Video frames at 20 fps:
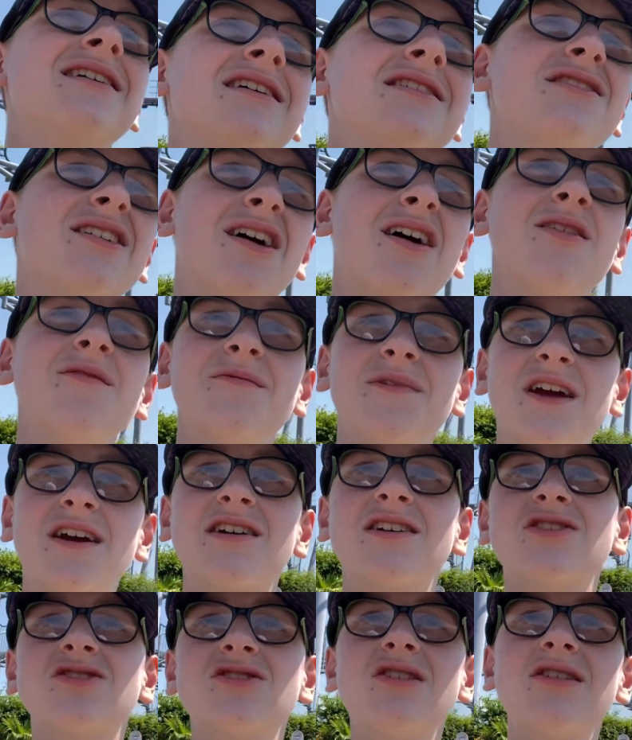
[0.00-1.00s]
So hopefully I
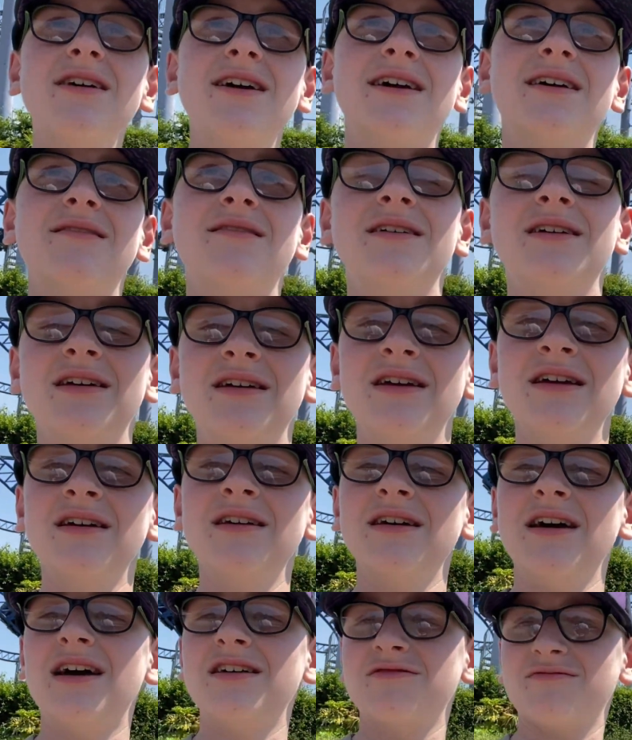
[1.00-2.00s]
could try it
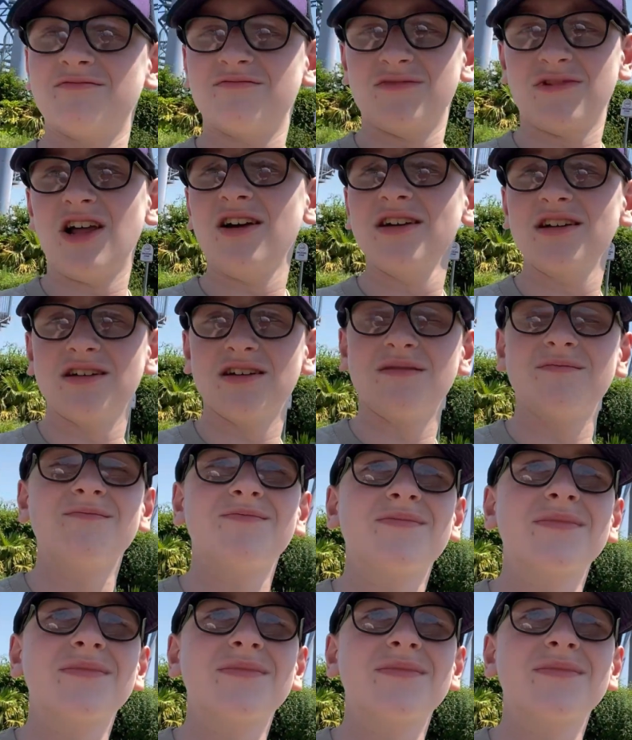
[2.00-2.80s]
and like it.